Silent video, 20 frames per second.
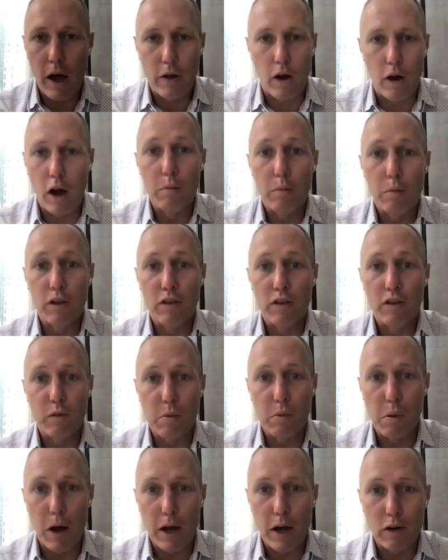they're
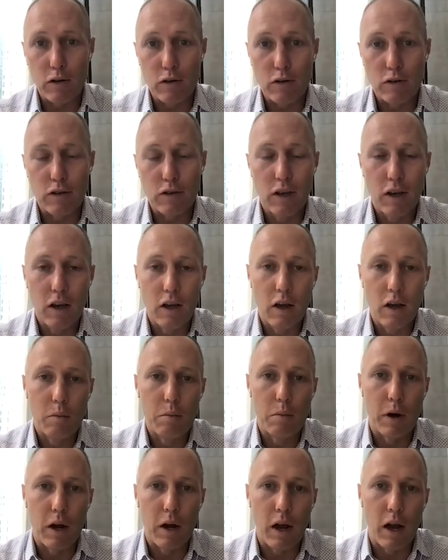unbelievable miners,
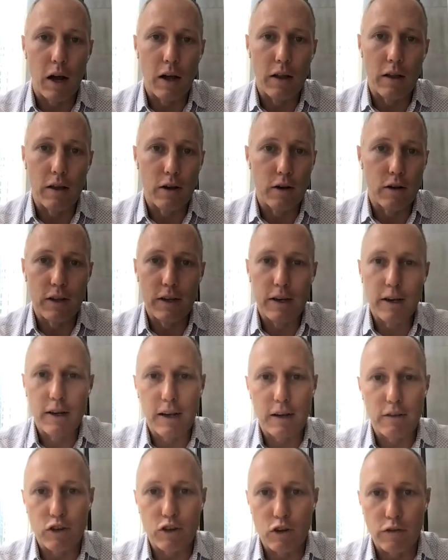but, you know, they
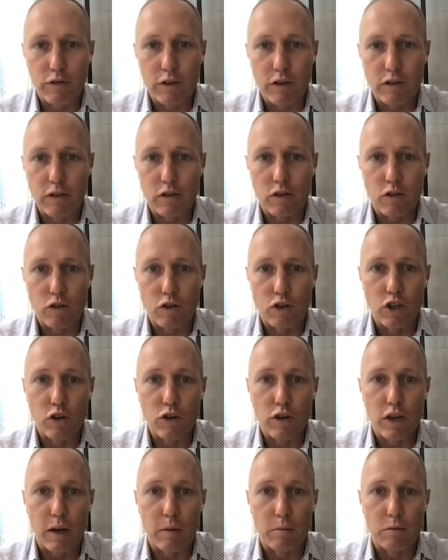didn't have geophysics or
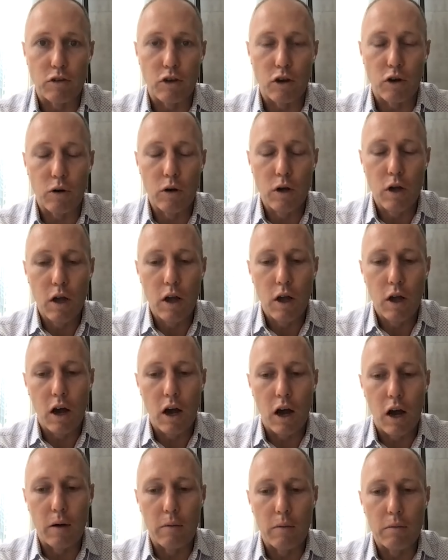geochem. So
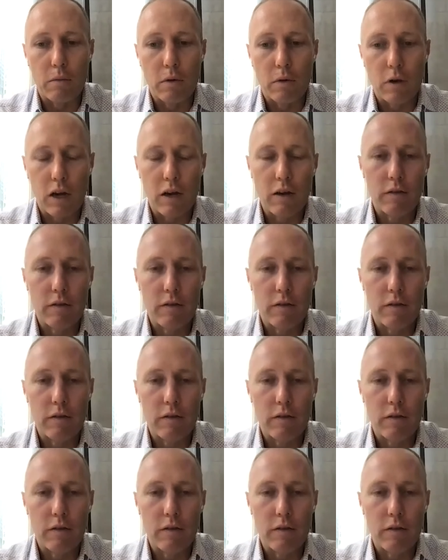kind